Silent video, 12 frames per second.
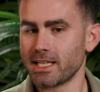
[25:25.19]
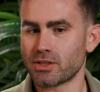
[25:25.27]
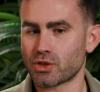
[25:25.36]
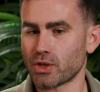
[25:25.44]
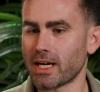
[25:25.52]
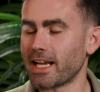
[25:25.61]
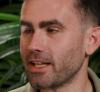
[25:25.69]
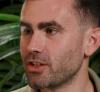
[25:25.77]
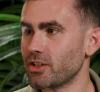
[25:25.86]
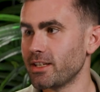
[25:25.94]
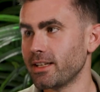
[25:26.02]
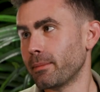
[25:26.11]

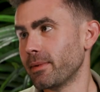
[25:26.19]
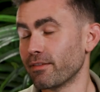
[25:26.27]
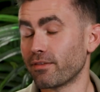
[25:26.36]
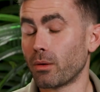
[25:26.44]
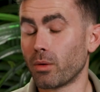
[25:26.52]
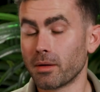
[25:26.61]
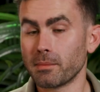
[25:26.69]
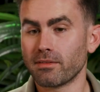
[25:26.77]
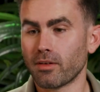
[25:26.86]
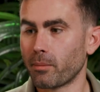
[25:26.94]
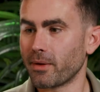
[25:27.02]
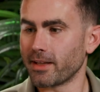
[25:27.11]
strategy. I mean, if I want to be
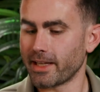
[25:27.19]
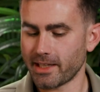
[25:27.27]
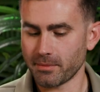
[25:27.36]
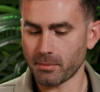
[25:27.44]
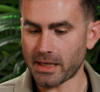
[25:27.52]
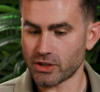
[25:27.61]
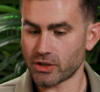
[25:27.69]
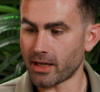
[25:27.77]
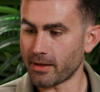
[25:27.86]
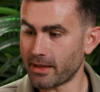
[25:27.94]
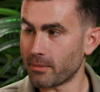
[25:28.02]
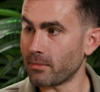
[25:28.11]
involved, but like my
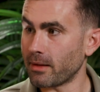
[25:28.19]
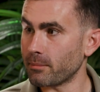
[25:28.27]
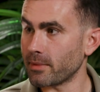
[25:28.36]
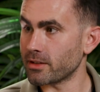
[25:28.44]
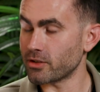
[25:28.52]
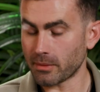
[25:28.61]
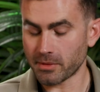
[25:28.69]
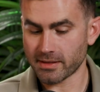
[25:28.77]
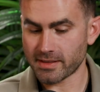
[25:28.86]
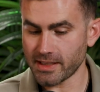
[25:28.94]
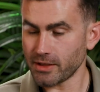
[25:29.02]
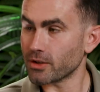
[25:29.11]
job to
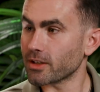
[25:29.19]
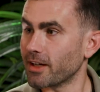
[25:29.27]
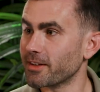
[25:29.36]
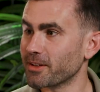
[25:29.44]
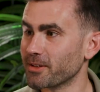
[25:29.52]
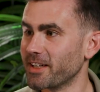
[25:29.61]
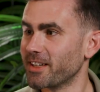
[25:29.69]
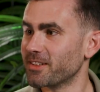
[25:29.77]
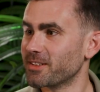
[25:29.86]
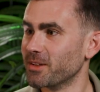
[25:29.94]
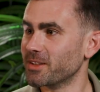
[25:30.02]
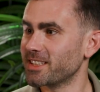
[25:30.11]
senior content creator.
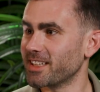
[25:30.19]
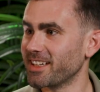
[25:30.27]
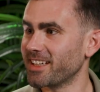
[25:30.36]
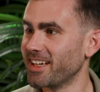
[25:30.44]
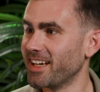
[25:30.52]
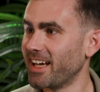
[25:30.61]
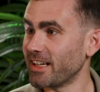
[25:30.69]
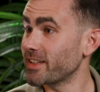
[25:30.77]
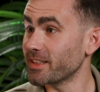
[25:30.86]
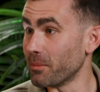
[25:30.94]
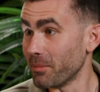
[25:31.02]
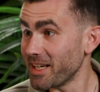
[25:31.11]
So it's like, I just
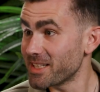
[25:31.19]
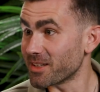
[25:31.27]
get to make